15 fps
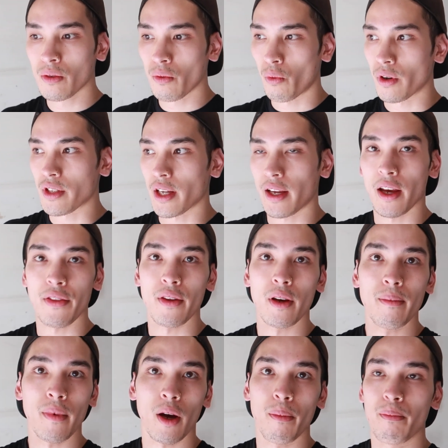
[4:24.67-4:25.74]
Once I get
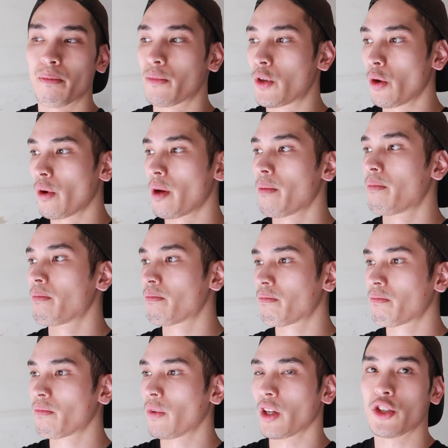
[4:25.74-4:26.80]
them, I'll do a
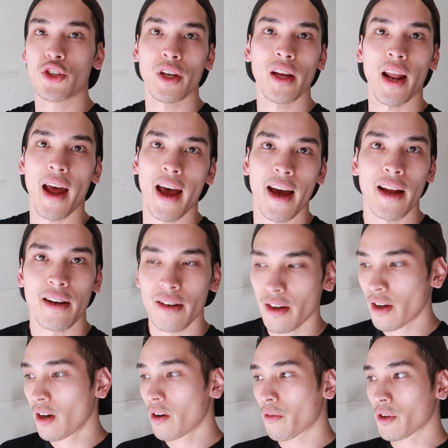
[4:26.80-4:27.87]
legit ad
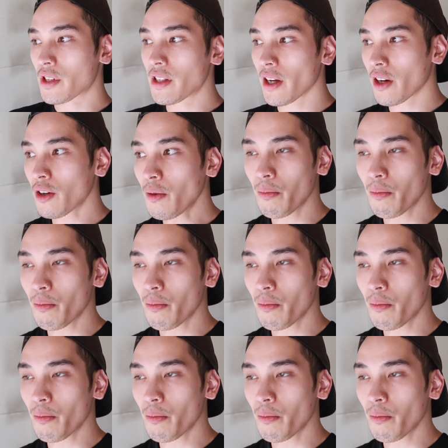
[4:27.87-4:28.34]
for sale.